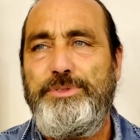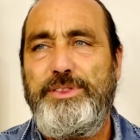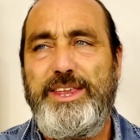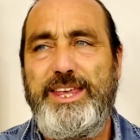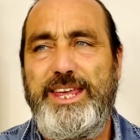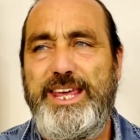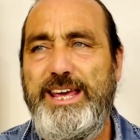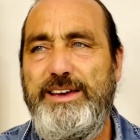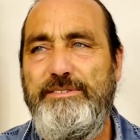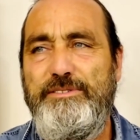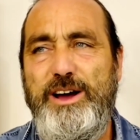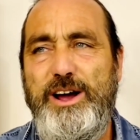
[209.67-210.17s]

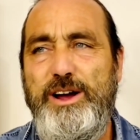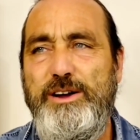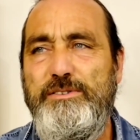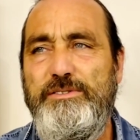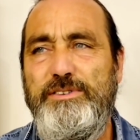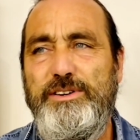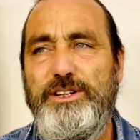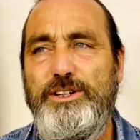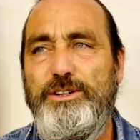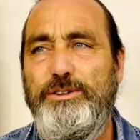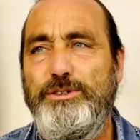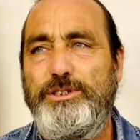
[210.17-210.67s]
give
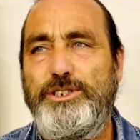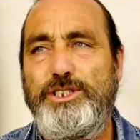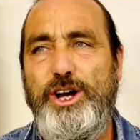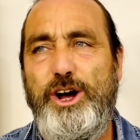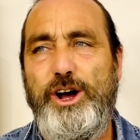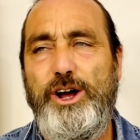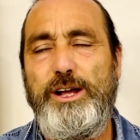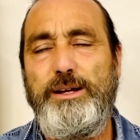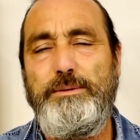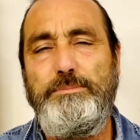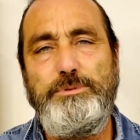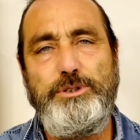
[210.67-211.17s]
over your
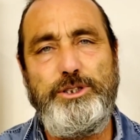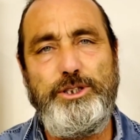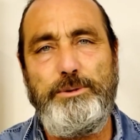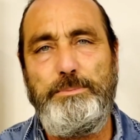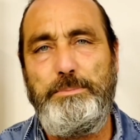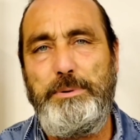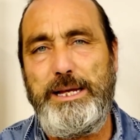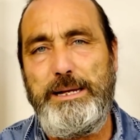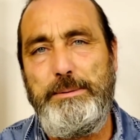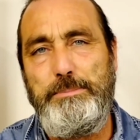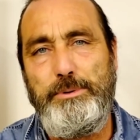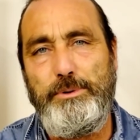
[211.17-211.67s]
time to
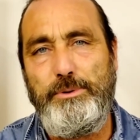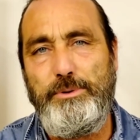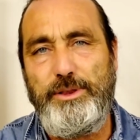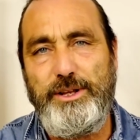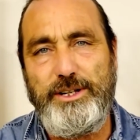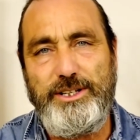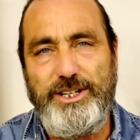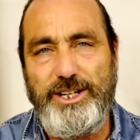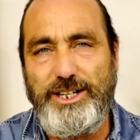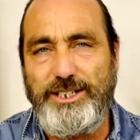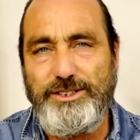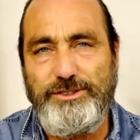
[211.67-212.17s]
people
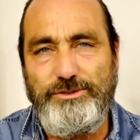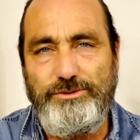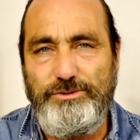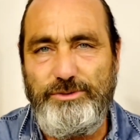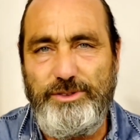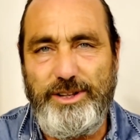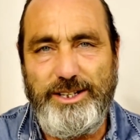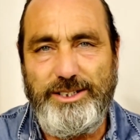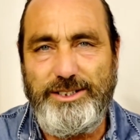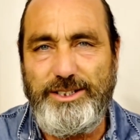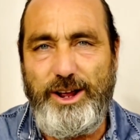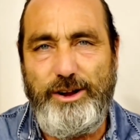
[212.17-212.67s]
that
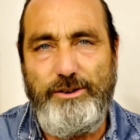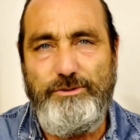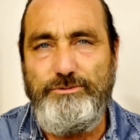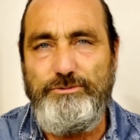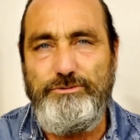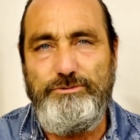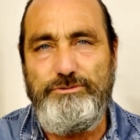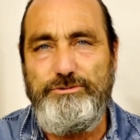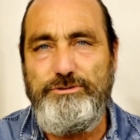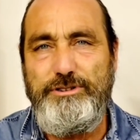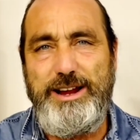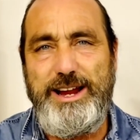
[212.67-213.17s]
doesn't that don't
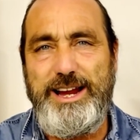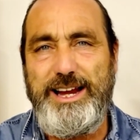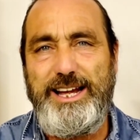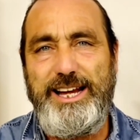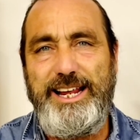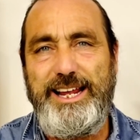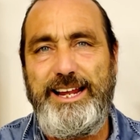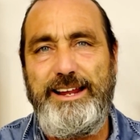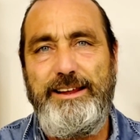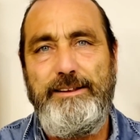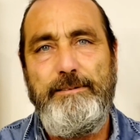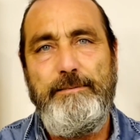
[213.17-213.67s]

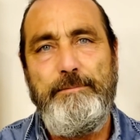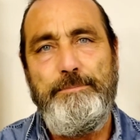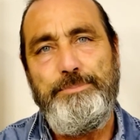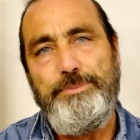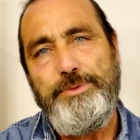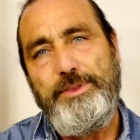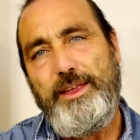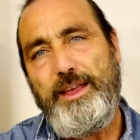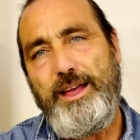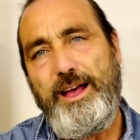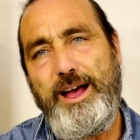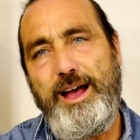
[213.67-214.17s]
really
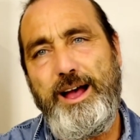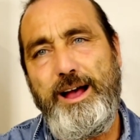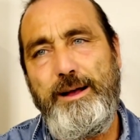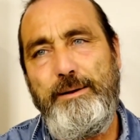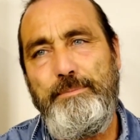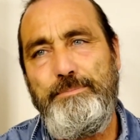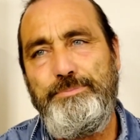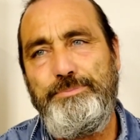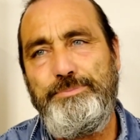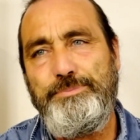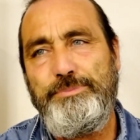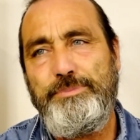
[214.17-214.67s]

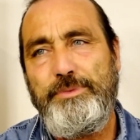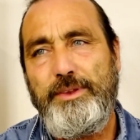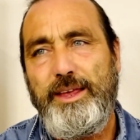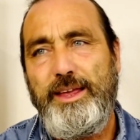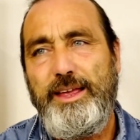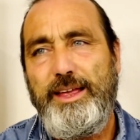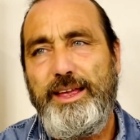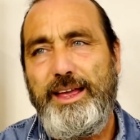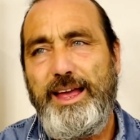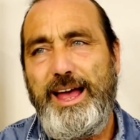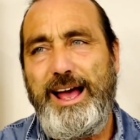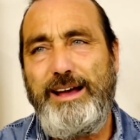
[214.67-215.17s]
um,
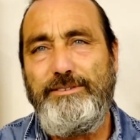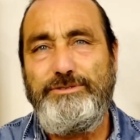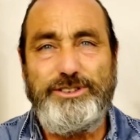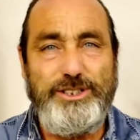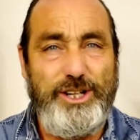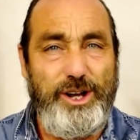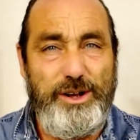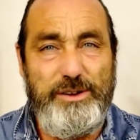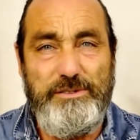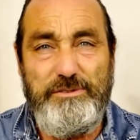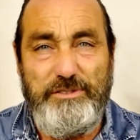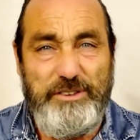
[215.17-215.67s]
have
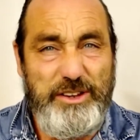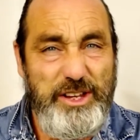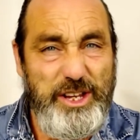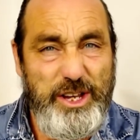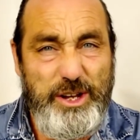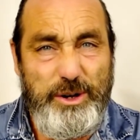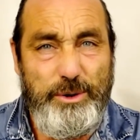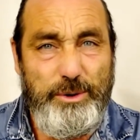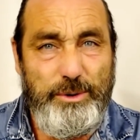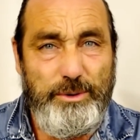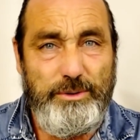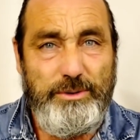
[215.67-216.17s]
time for
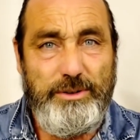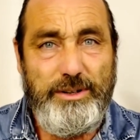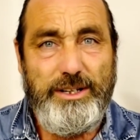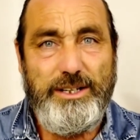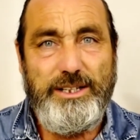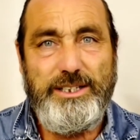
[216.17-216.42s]
you.